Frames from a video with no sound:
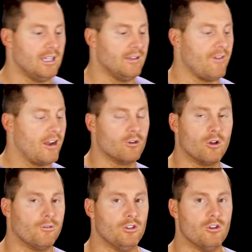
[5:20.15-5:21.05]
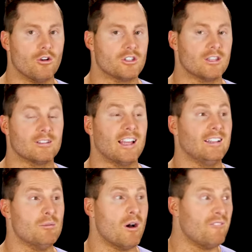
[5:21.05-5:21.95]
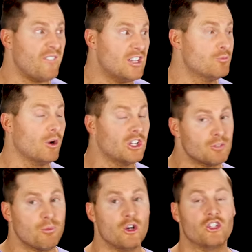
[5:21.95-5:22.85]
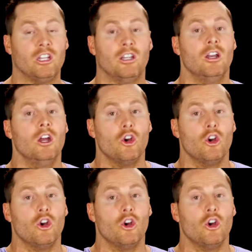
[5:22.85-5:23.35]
and if I don't know if you noticed this lately, but Facebook is pushing